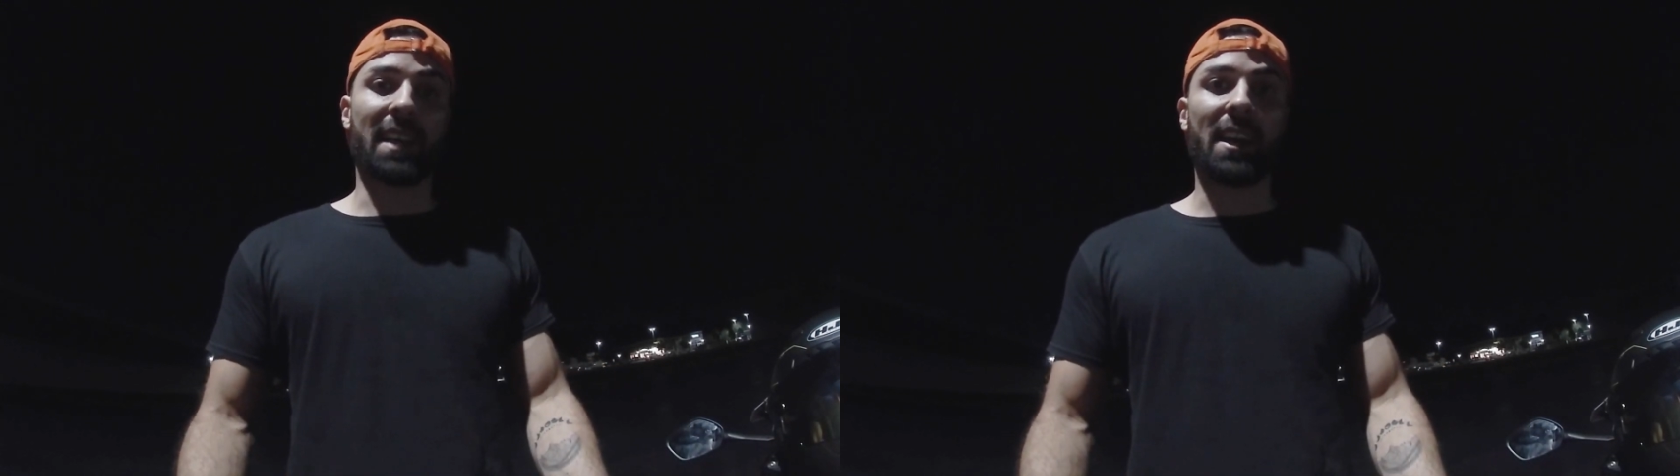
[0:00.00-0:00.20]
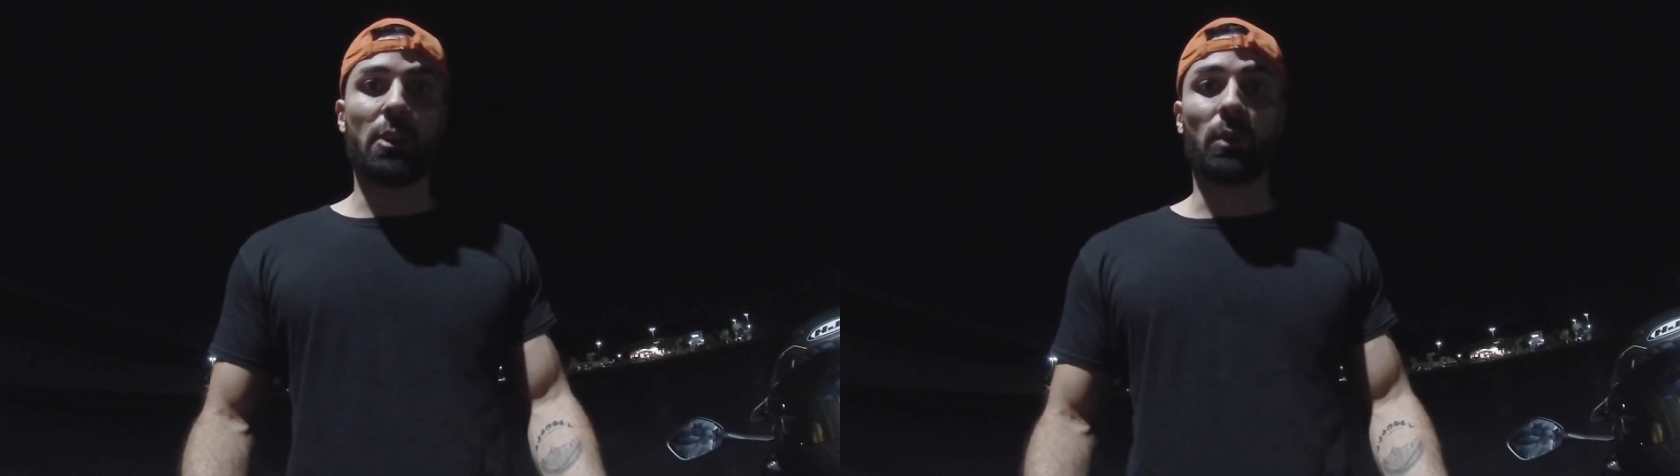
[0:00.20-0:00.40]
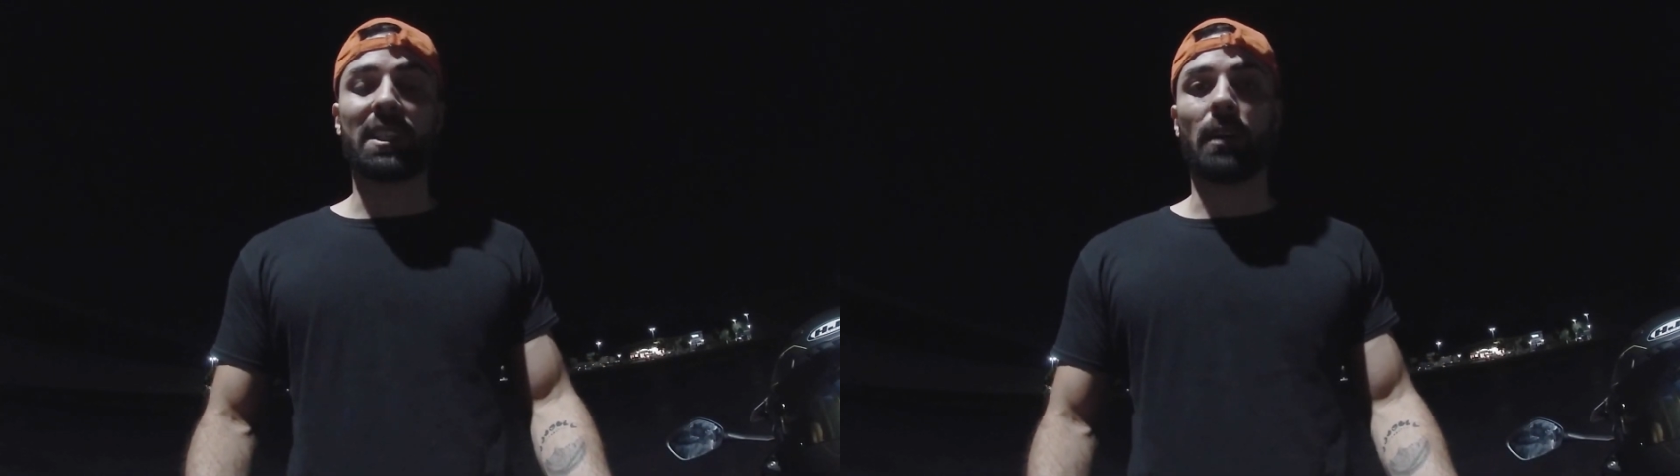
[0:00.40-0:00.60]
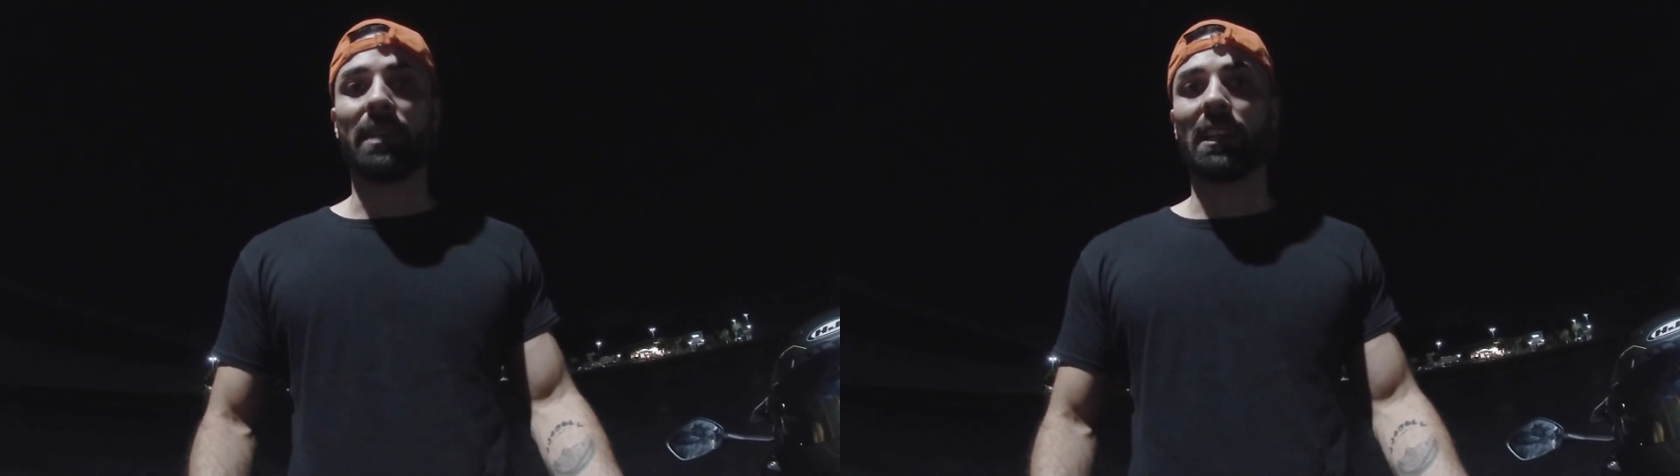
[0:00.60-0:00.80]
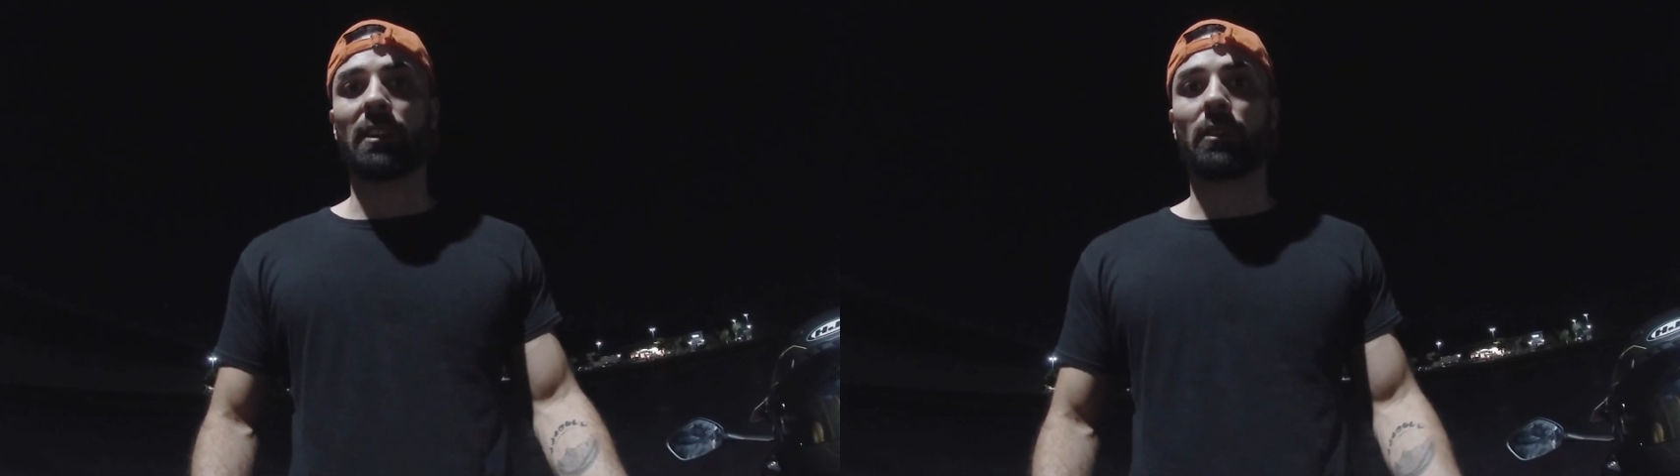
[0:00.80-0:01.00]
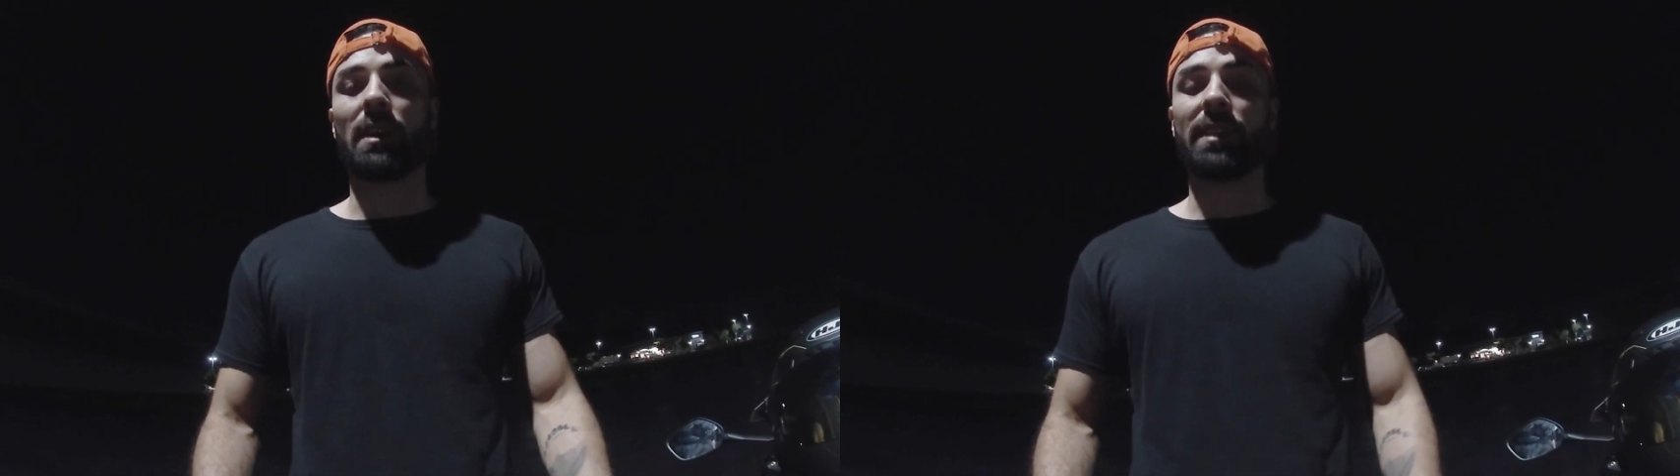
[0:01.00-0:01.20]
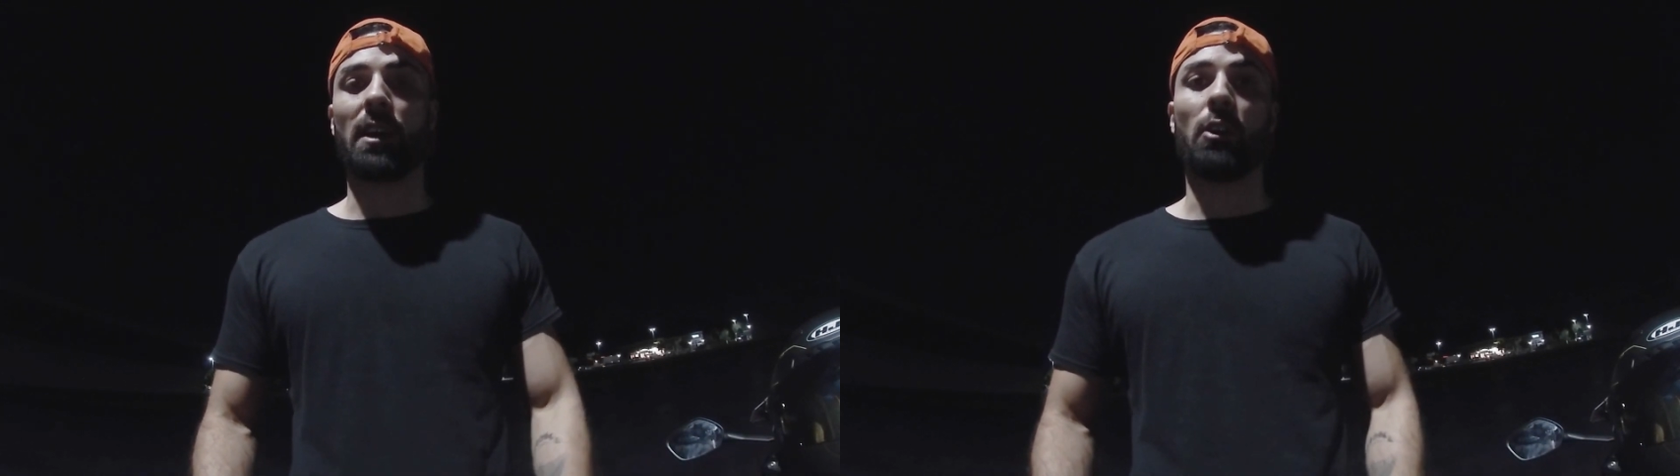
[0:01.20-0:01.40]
anxiety would tell me later on that,